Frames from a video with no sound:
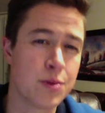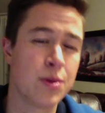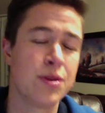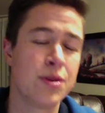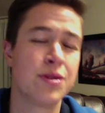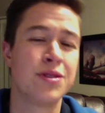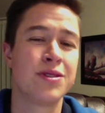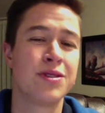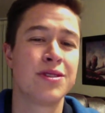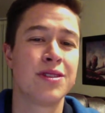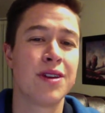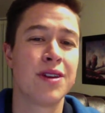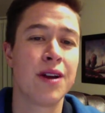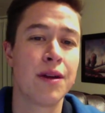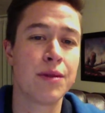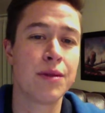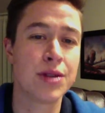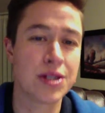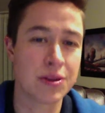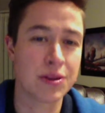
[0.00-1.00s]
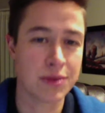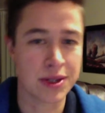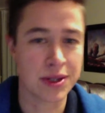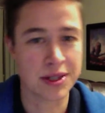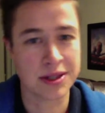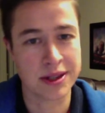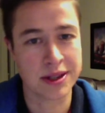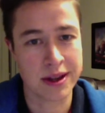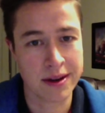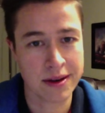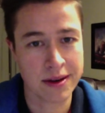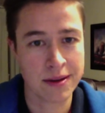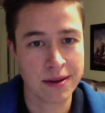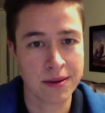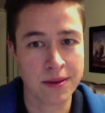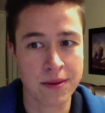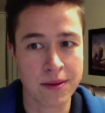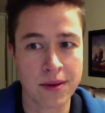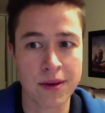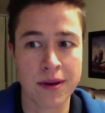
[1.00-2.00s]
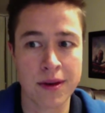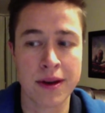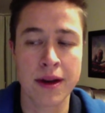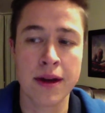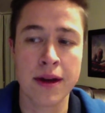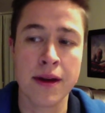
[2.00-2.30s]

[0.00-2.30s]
or I wish it wasn't there, or